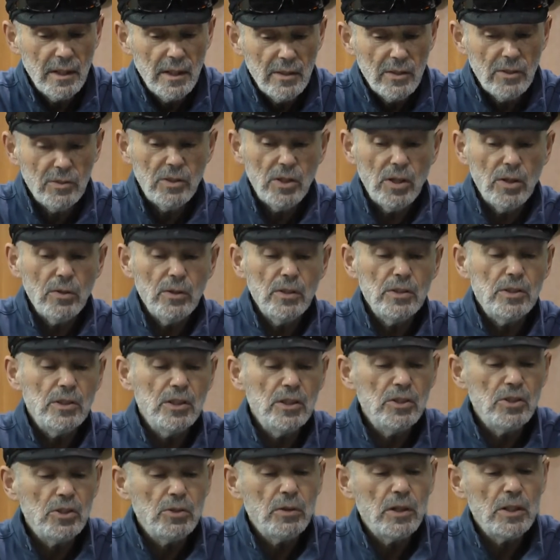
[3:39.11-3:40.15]
The Torah is an
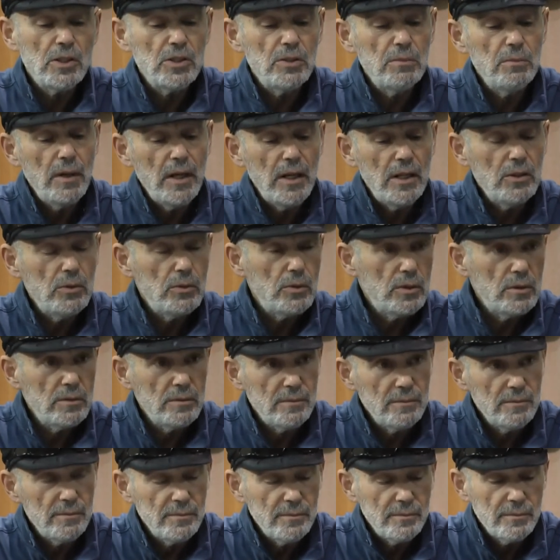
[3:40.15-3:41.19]
instruction manual.
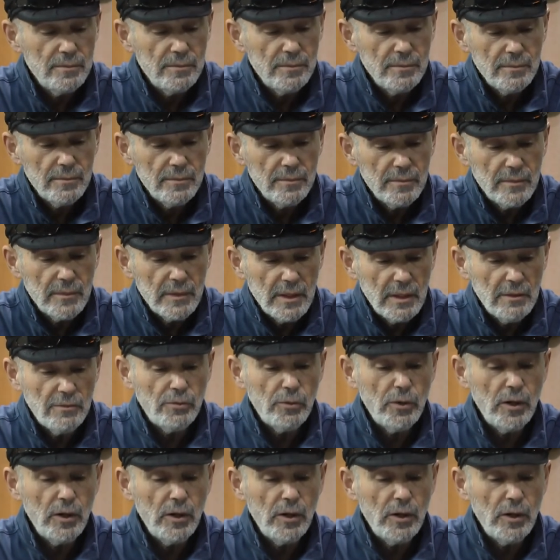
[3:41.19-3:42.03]
If